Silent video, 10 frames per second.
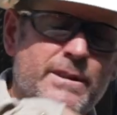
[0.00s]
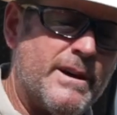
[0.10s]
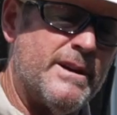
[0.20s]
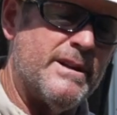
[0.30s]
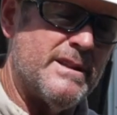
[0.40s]

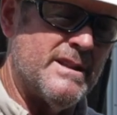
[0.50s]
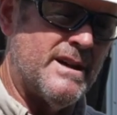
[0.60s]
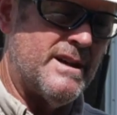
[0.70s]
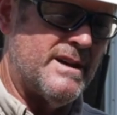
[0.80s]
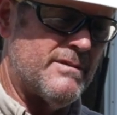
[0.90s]
the,
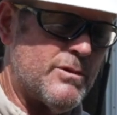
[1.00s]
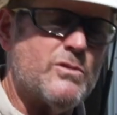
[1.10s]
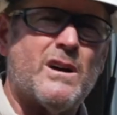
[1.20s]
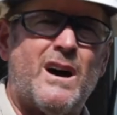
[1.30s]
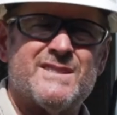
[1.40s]
the
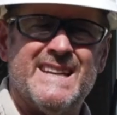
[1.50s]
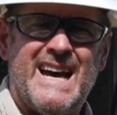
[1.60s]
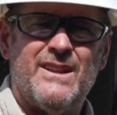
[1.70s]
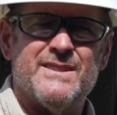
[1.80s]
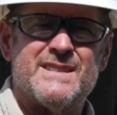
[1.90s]
root cause
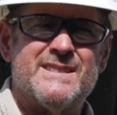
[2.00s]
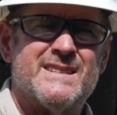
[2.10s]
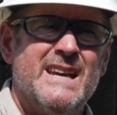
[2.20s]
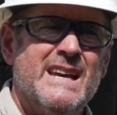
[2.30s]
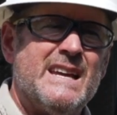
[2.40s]

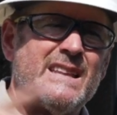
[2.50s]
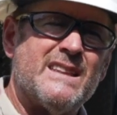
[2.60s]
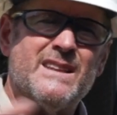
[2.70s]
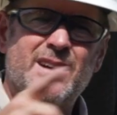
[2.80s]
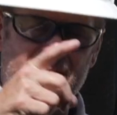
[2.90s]
analysis,
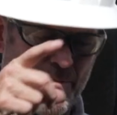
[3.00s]
the, the